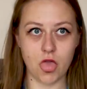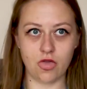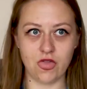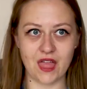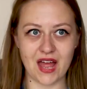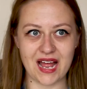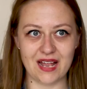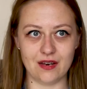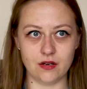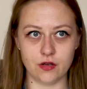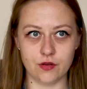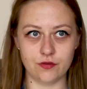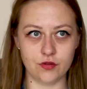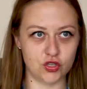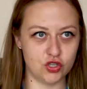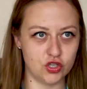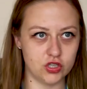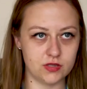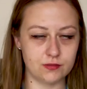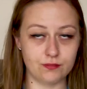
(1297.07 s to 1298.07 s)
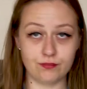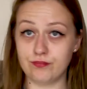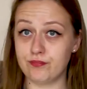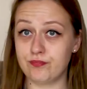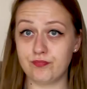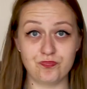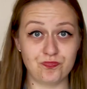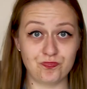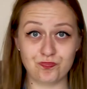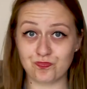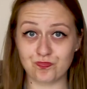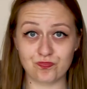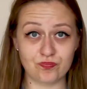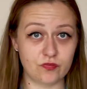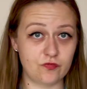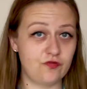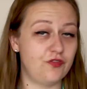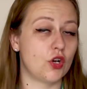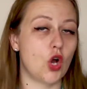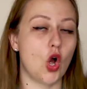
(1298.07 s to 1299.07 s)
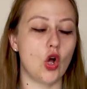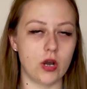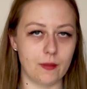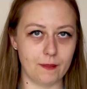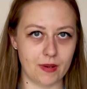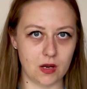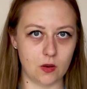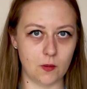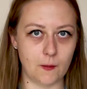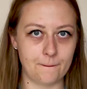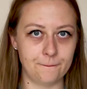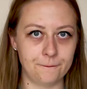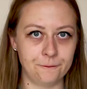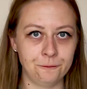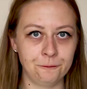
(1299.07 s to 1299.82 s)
then they're just forgotten about.